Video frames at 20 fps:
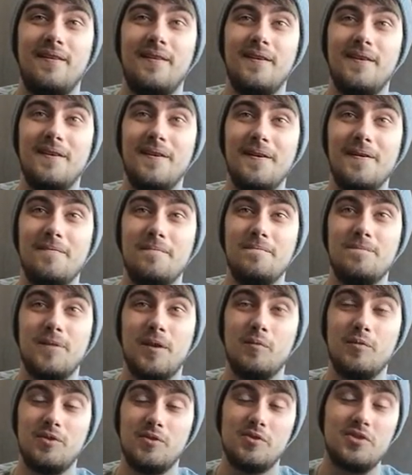Um,
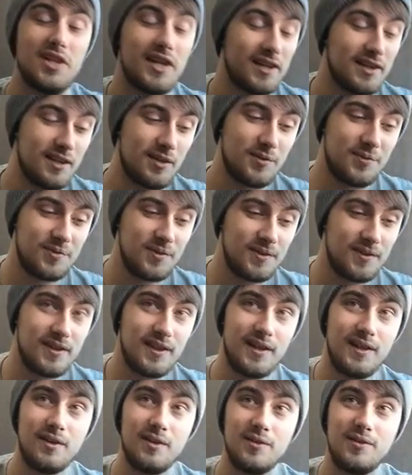then we saw Jack Nicholson's
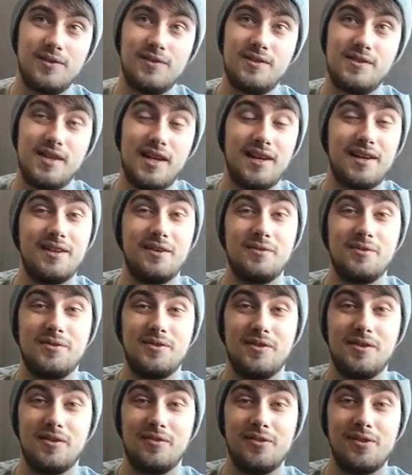house. Jack
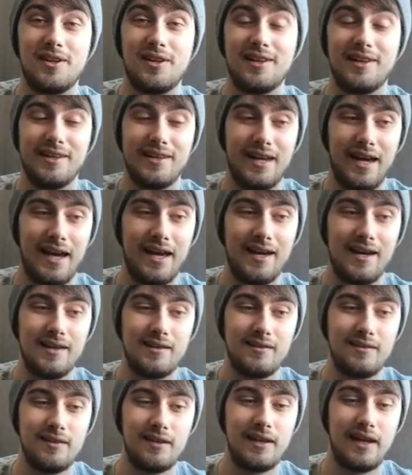Nicholson, ironically,
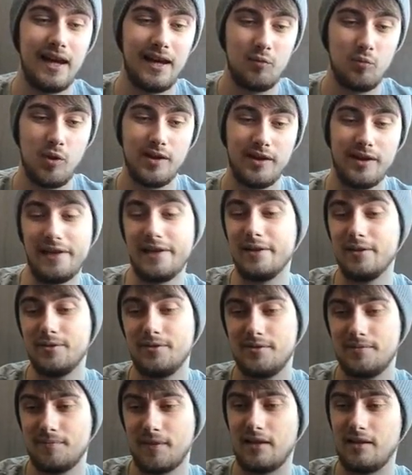had he had one
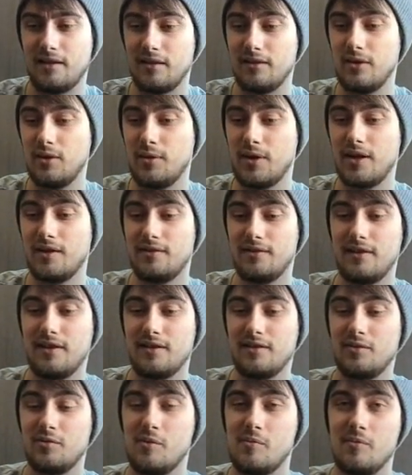house, and the two houses
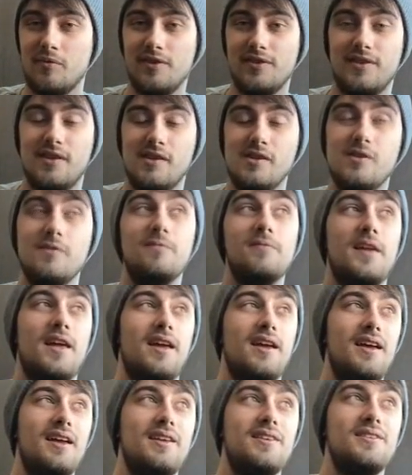next to him were for sale.
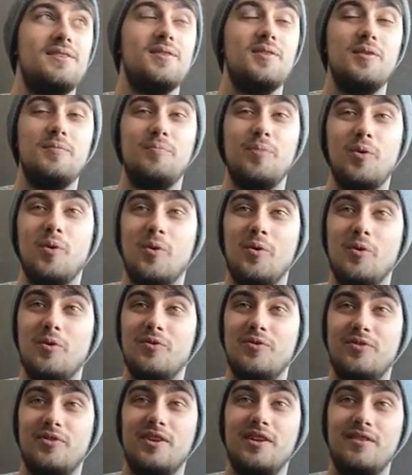So he bought all
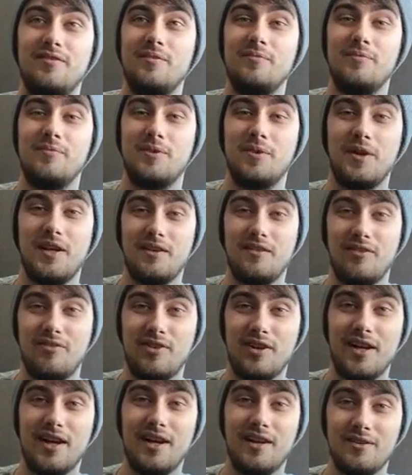three of them. So he had
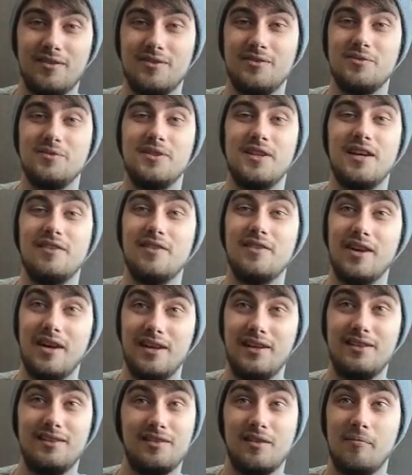three houses all together
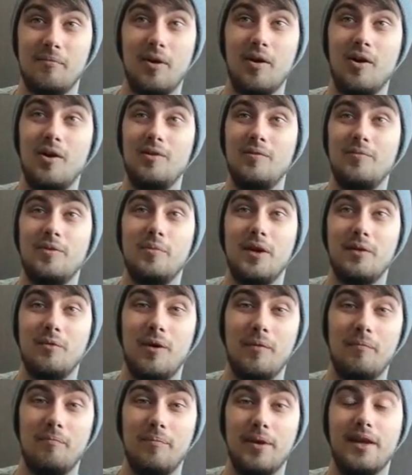and he just combined them to make
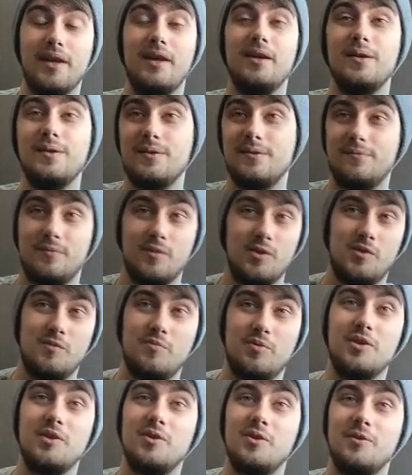one big house, which is
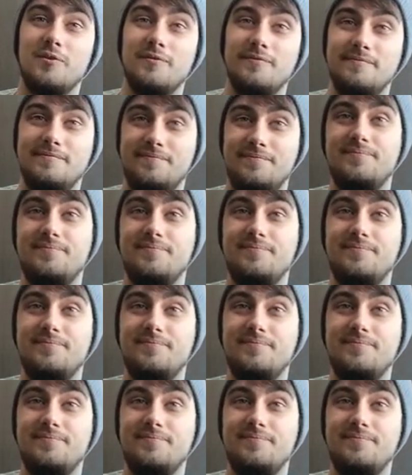pretty cool.